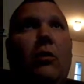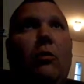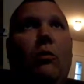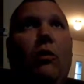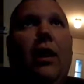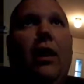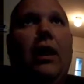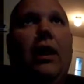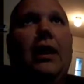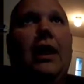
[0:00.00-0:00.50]

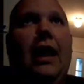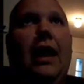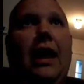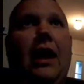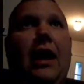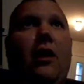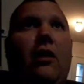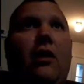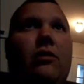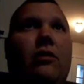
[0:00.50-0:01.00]
right
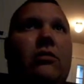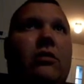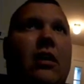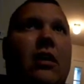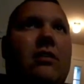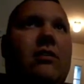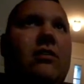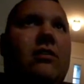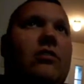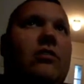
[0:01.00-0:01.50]
now
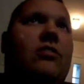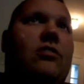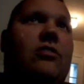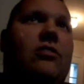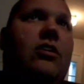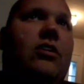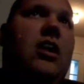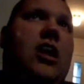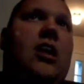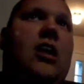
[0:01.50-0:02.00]
doesn't
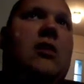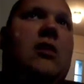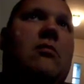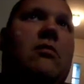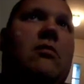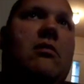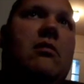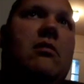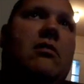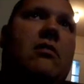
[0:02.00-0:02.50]
seem